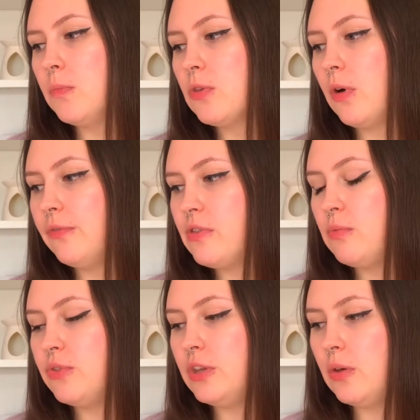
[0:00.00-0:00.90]
So obviously
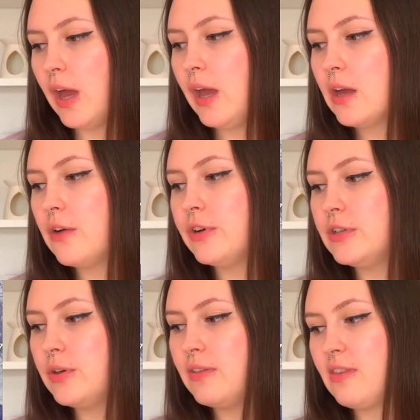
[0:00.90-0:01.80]
with the UK cover
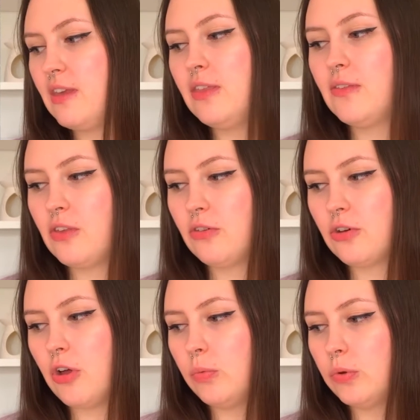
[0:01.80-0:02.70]
you can see that there's a
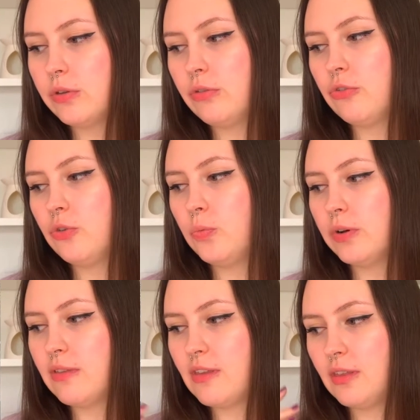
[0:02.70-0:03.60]
girl walking through the
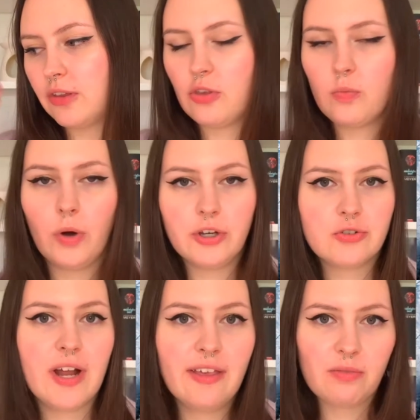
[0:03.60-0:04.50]
woods in like this white
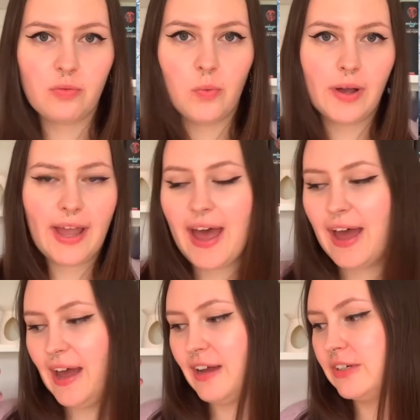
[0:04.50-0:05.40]
dress with white
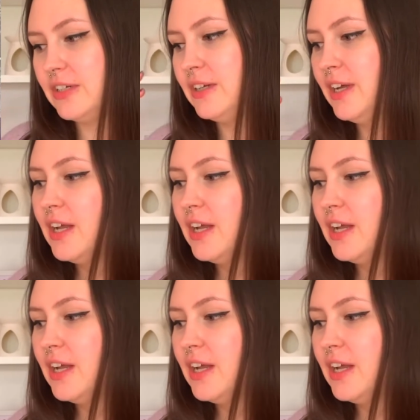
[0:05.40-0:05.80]
hair, and